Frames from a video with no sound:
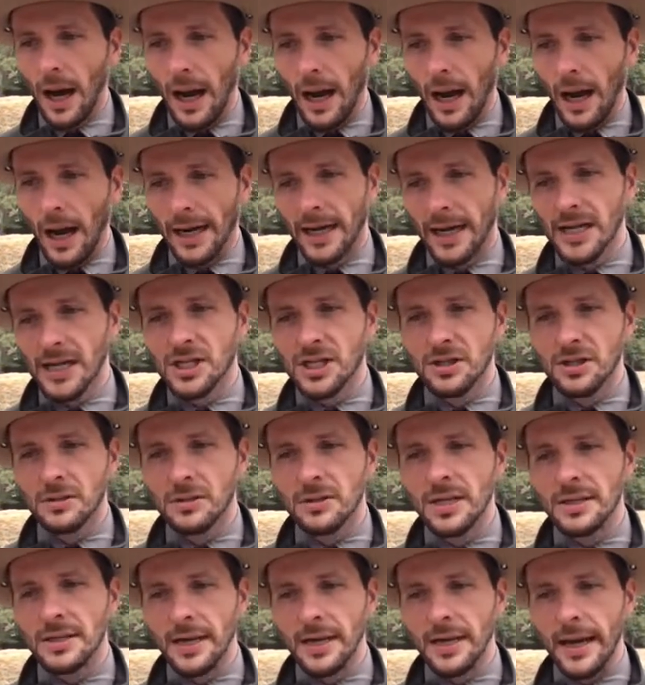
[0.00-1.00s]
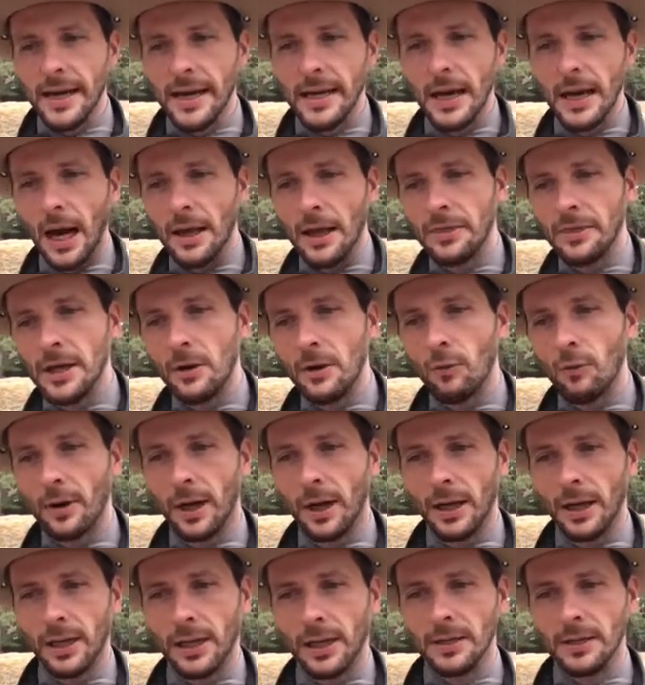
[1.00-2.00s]
I guess today, I think
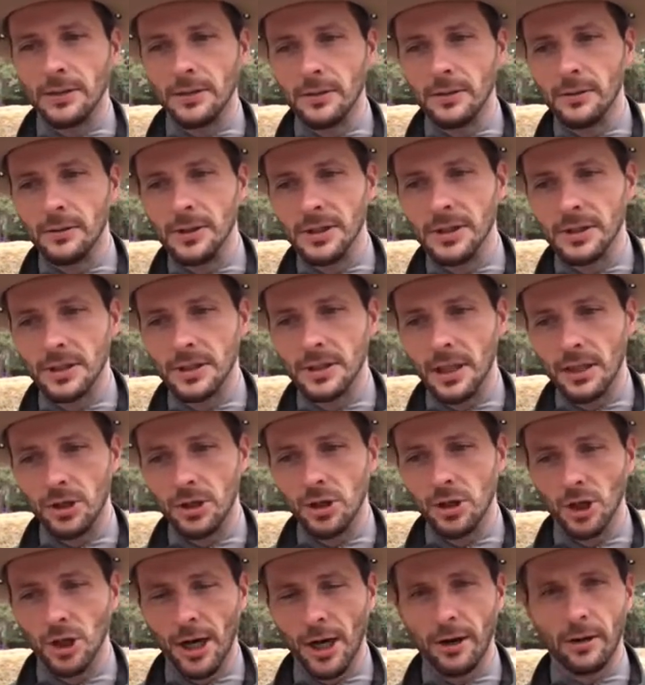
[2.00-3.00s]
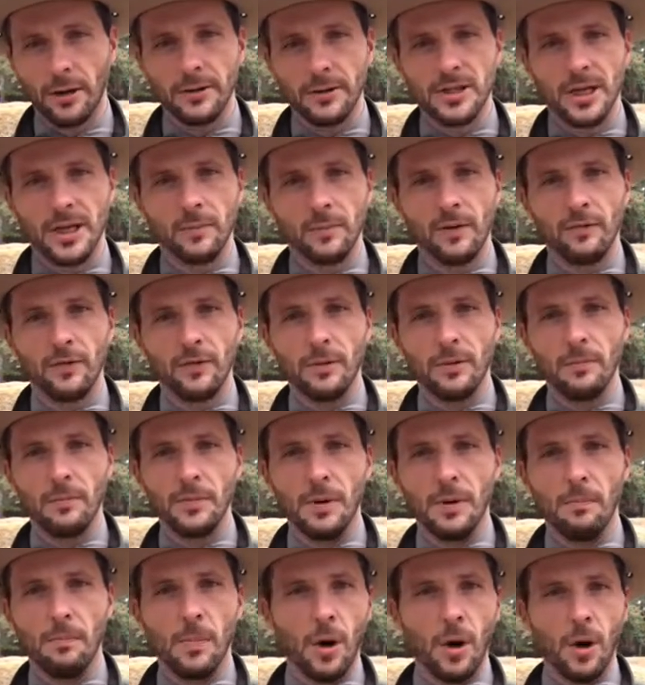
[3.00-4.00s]
what I can do is share some of
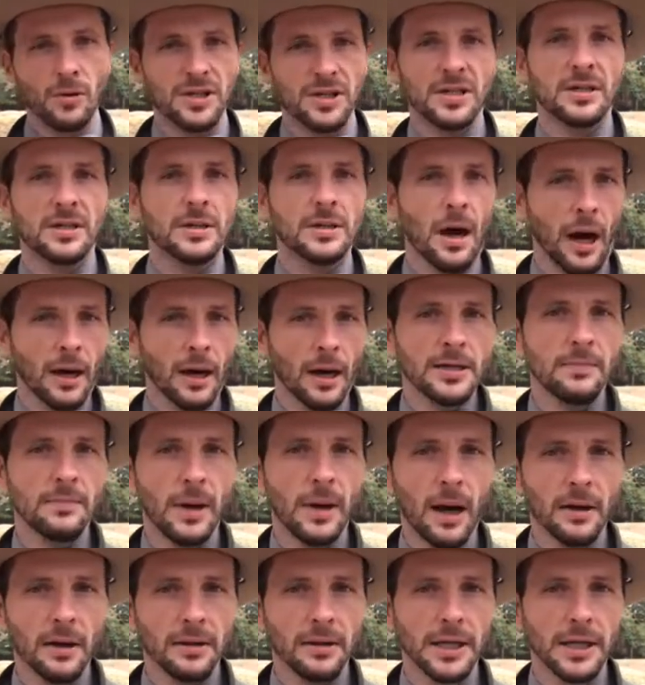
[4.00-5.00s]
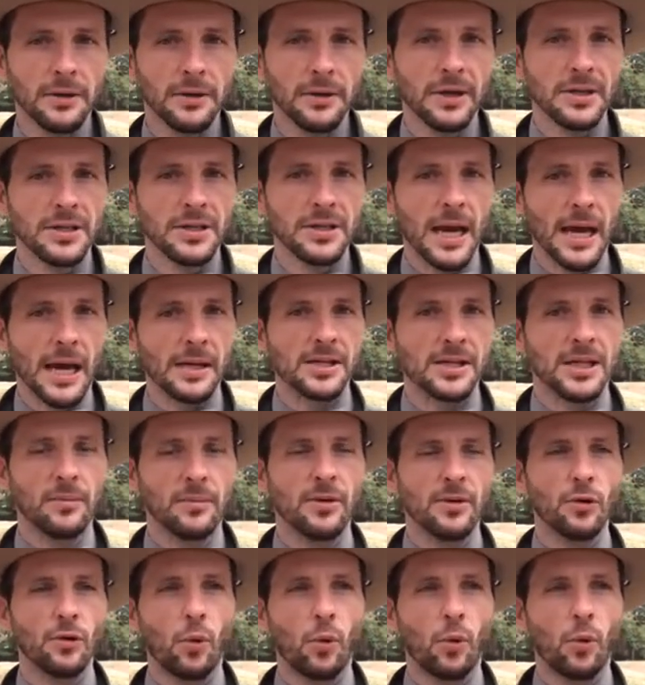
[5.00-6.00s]
the most talked about theories and
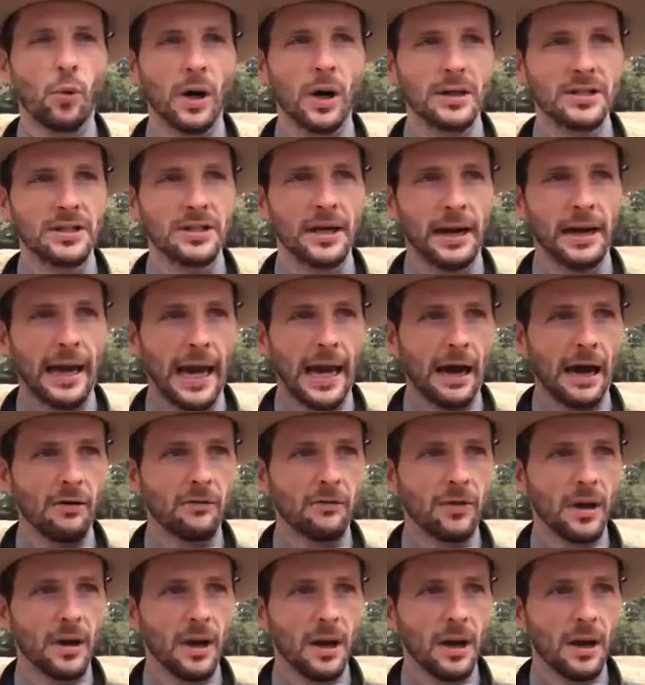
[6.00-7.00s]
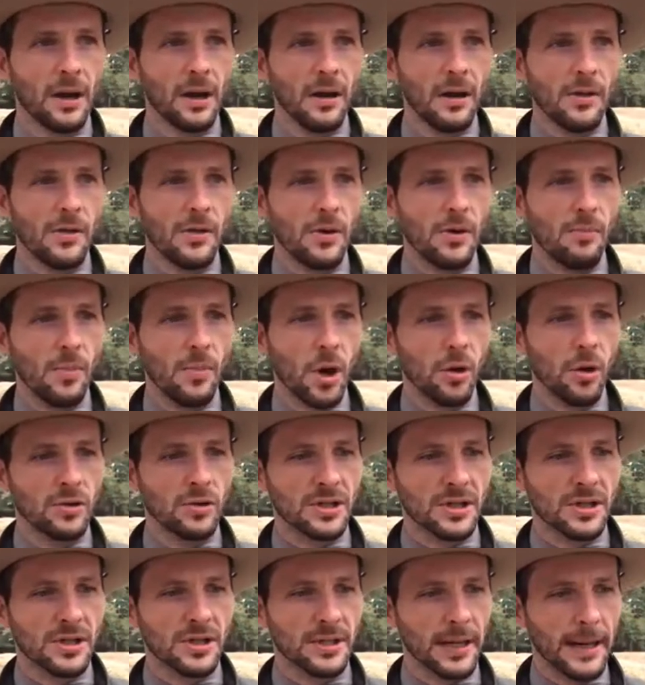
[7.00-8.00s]
some of the ones that have the
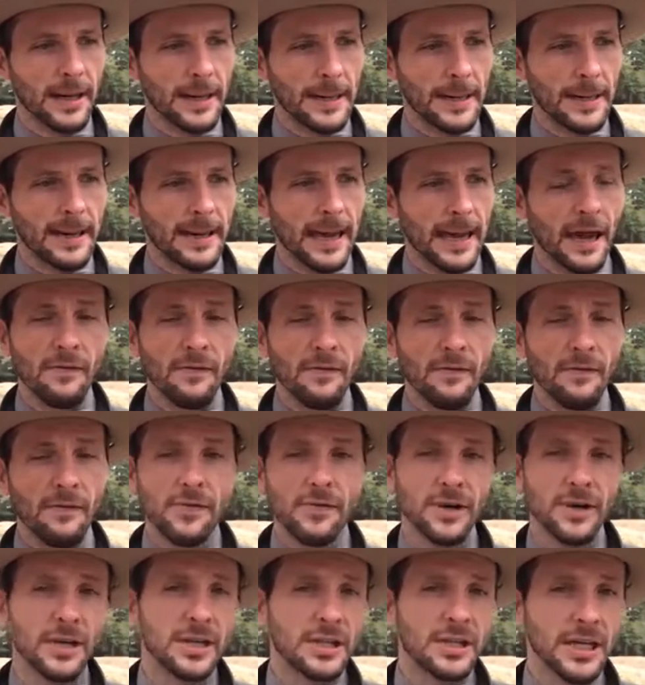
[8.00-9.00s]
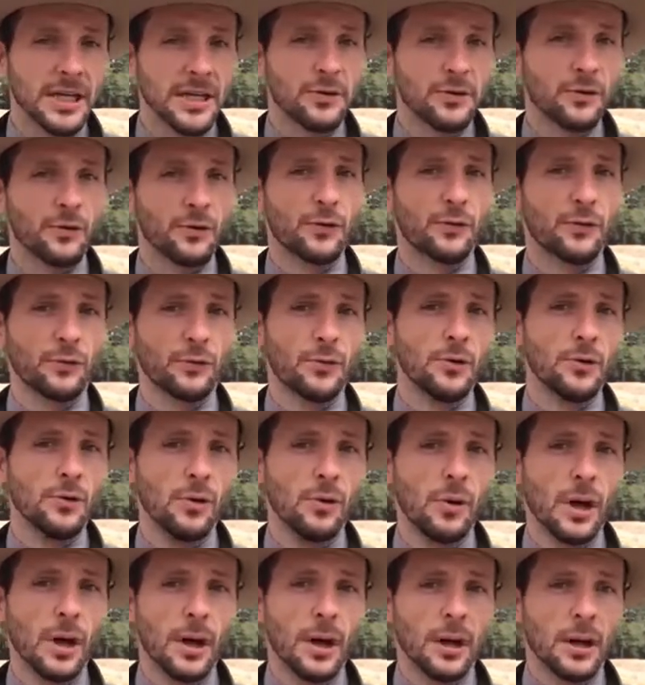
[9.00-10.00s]
most evidence, either
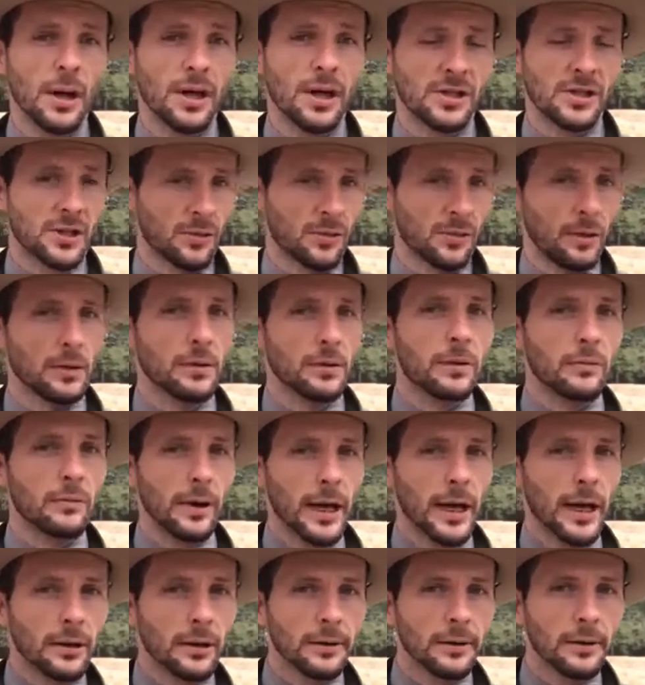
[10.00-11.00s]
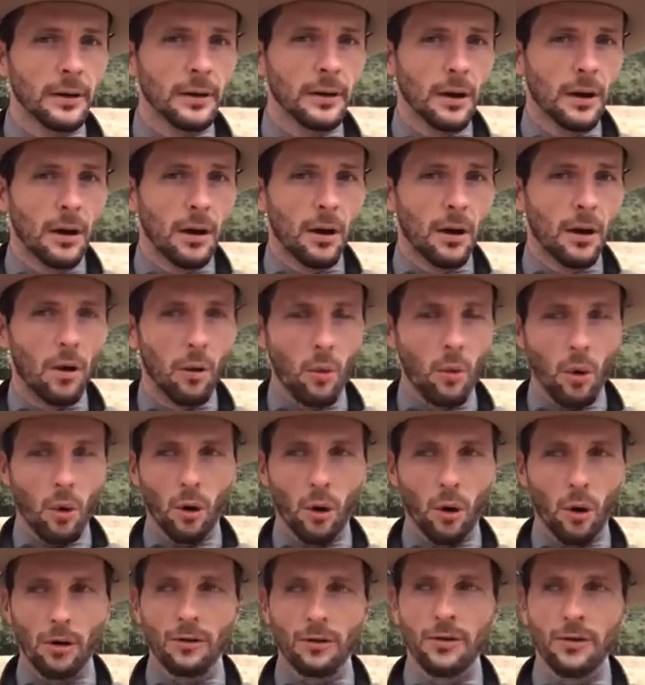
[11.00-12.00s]
through historical record
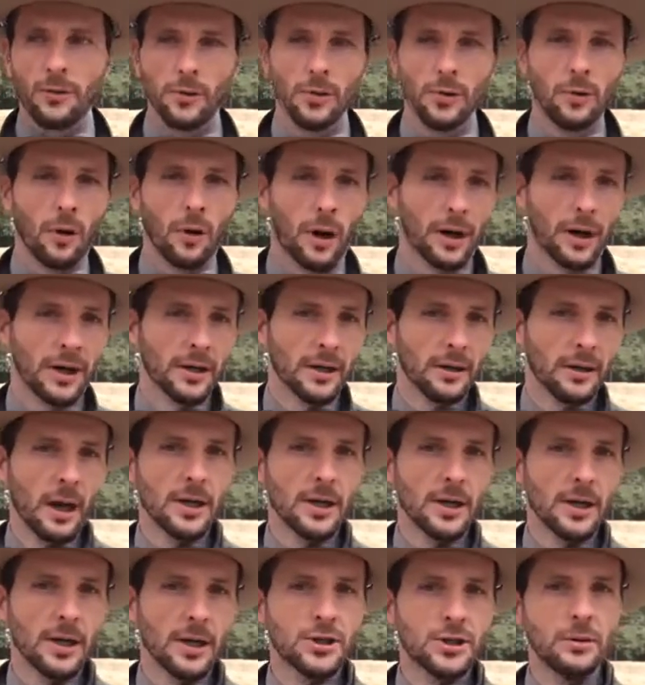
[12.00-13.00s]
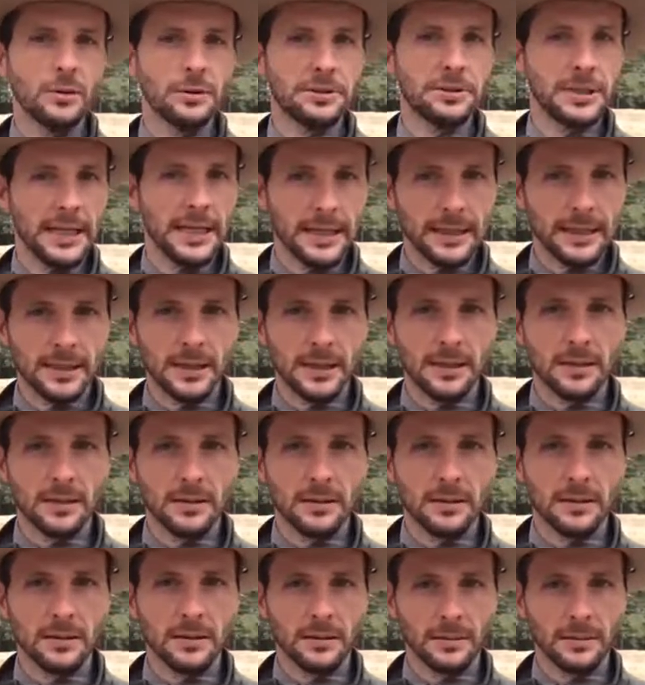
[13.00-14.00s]
or through archaeological digs
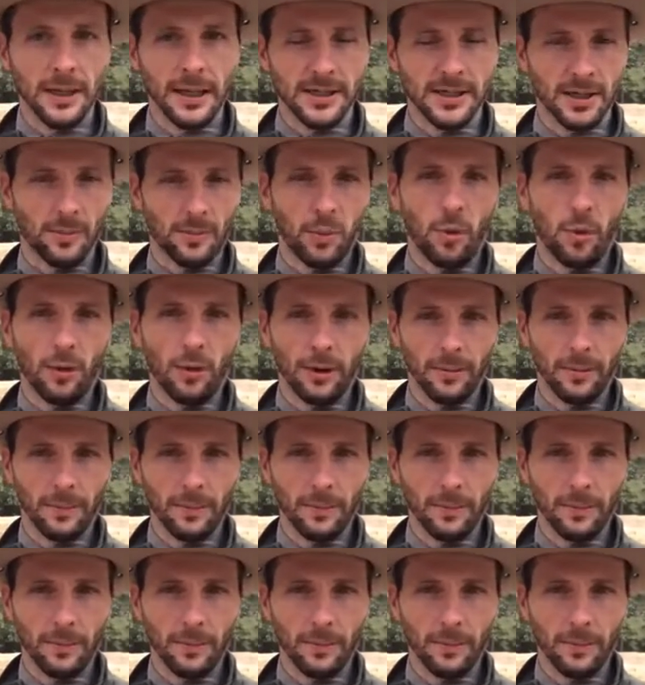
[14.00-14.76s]
that support them.